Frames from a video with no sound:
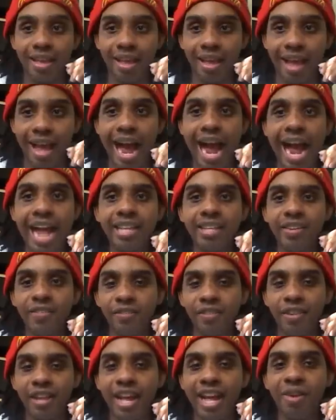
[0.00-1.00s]
Kind
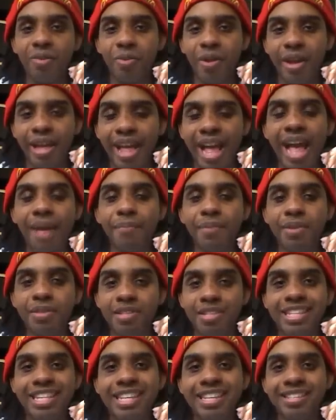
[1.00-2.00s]
of like what happened
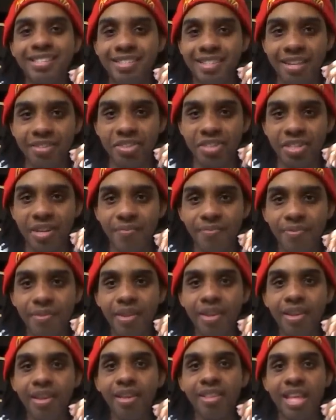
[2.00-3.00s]
to the Ascension.
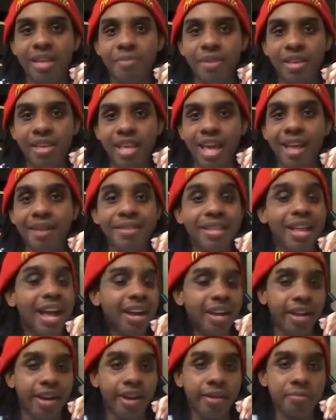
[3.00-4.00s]
They became
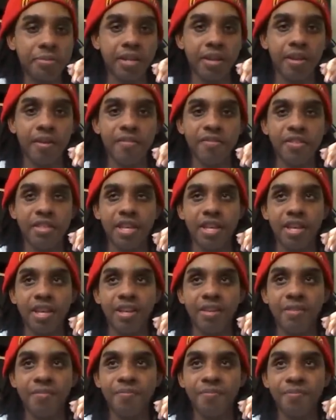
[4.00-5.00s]
knockoffs of
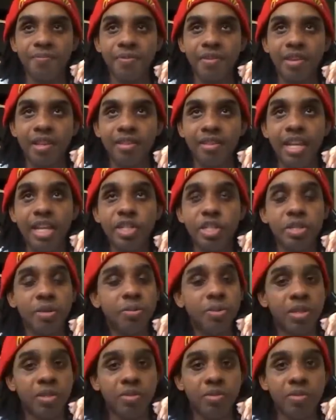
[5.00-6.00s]
the Legion
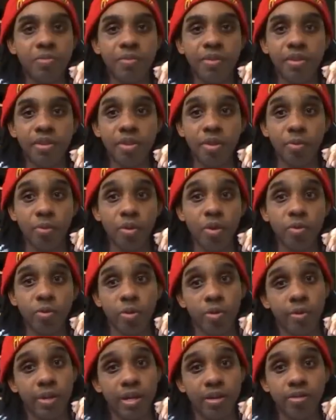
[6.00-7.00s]
of Doom, the Road
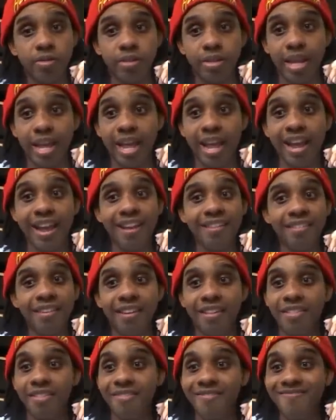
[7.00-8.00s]
Warriors,
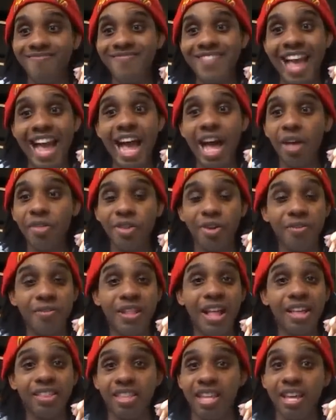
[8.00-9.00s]
and now they're
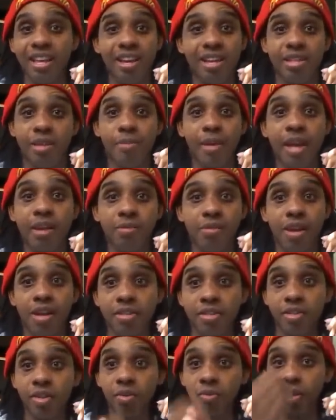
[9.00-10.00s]
nothing on the main
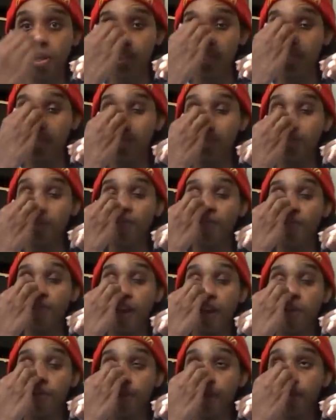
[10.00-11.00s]
roster, which is
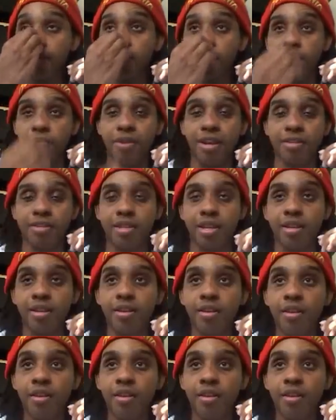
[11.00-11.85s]
very depressing.